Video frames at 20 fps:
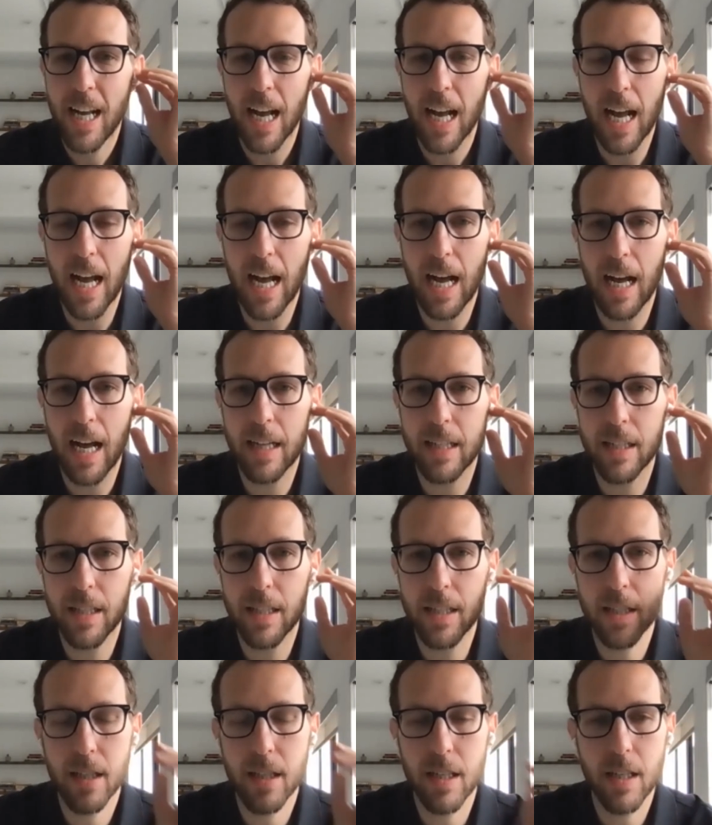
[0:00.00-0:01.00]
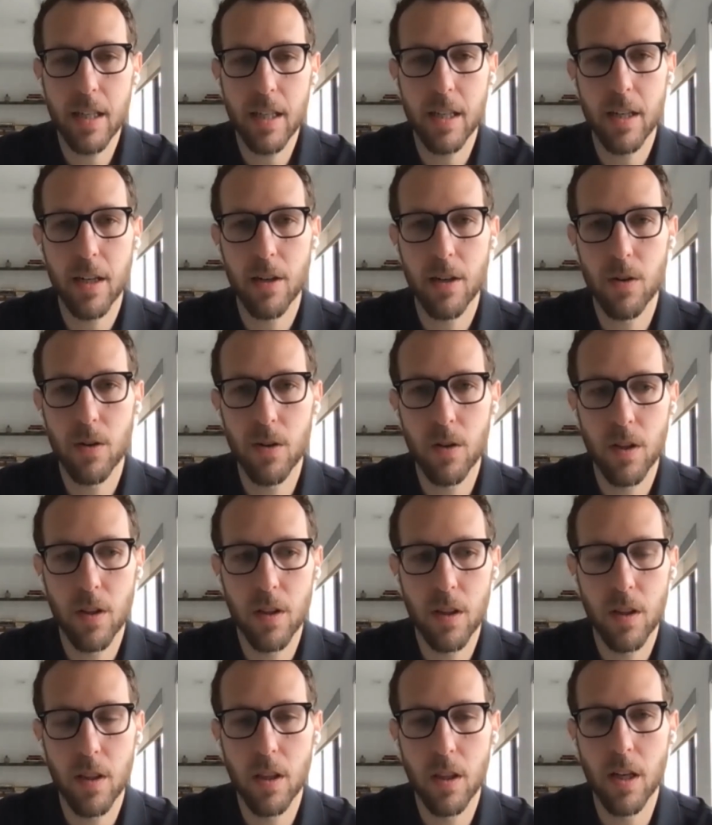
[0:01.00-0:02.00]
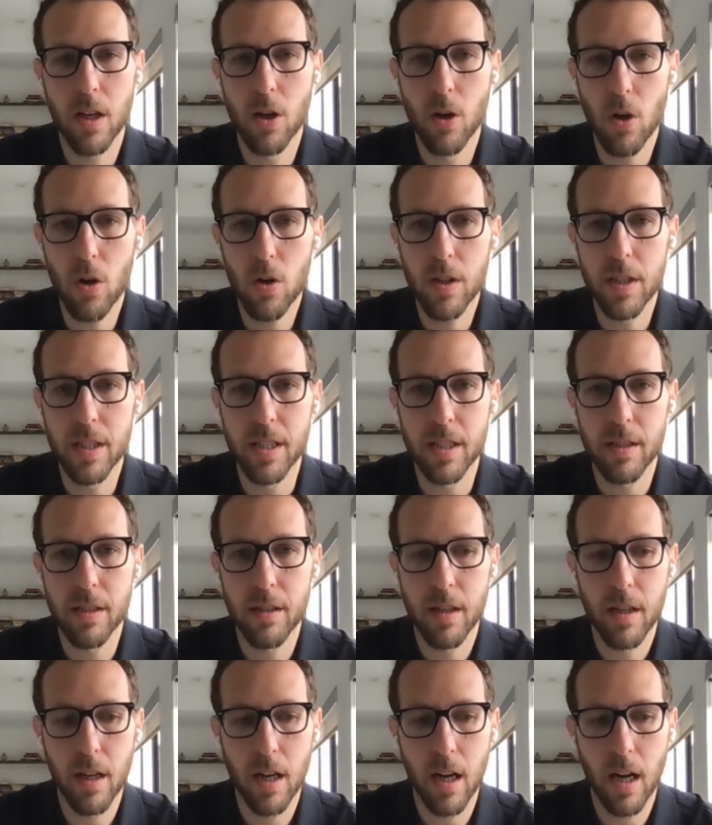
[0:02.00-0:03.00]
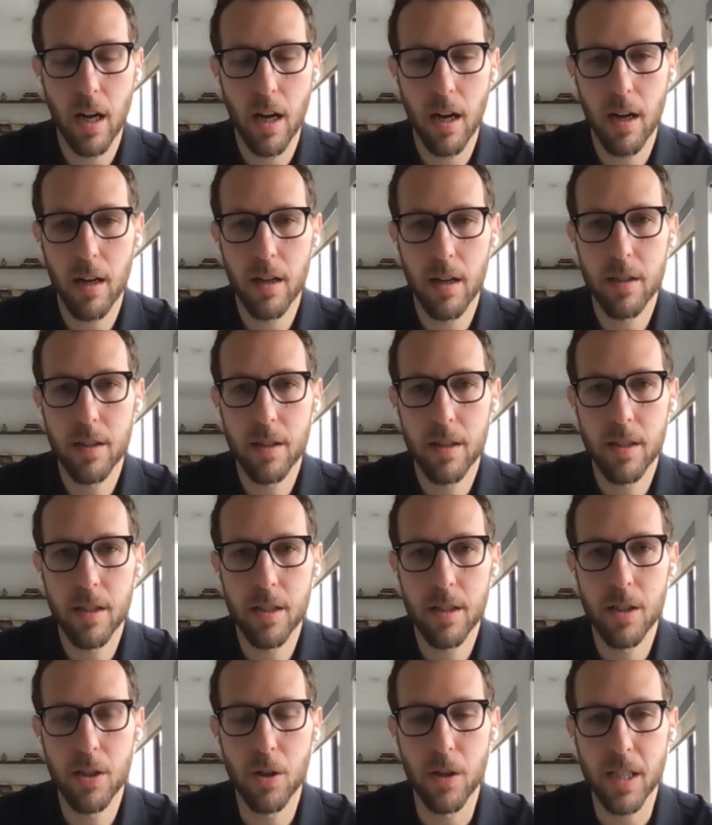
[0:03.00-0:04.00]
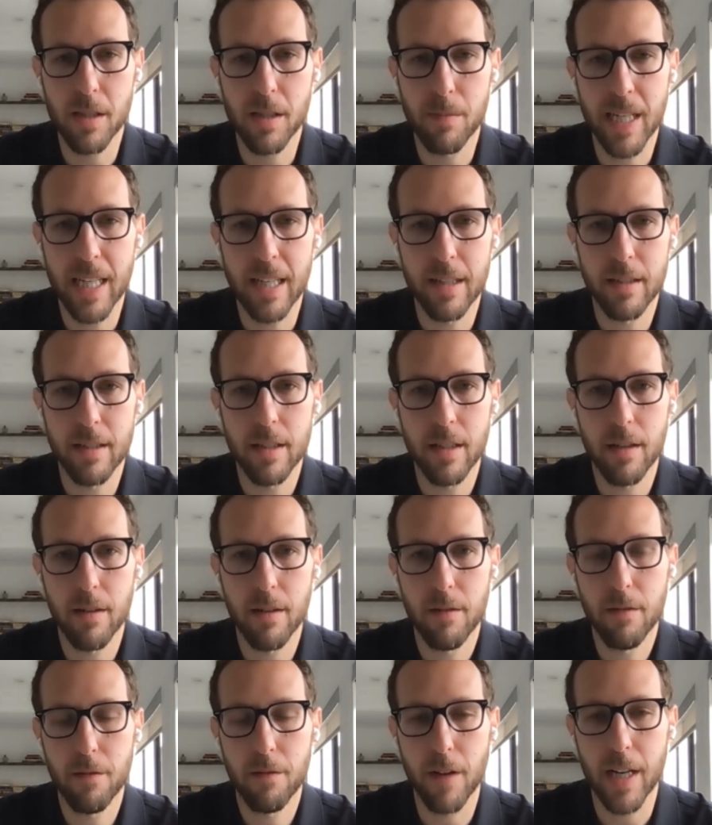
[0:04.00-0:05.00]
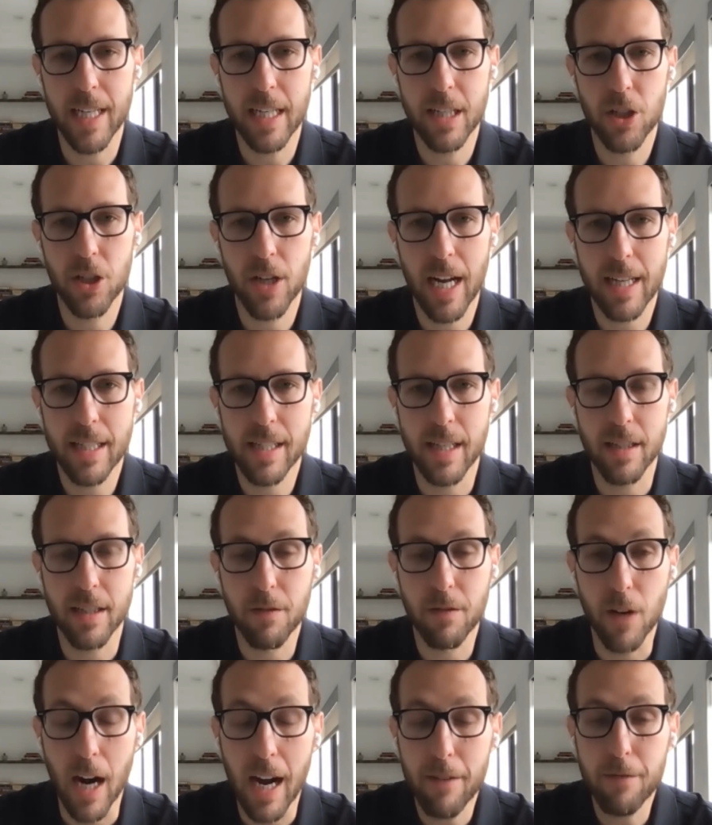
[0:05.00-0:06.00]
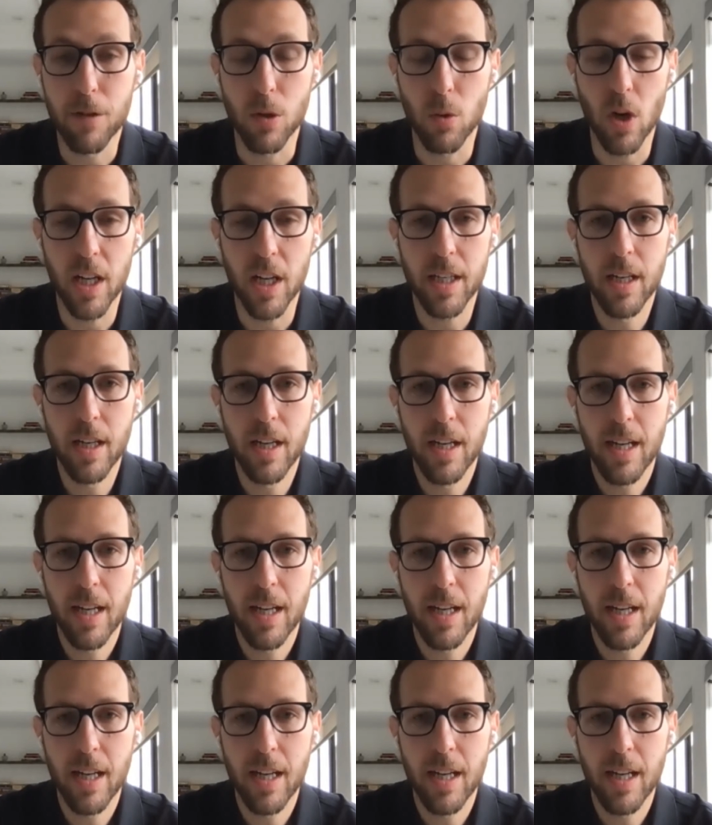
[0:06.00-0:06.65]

And, the goal is to expand financial access for everyone.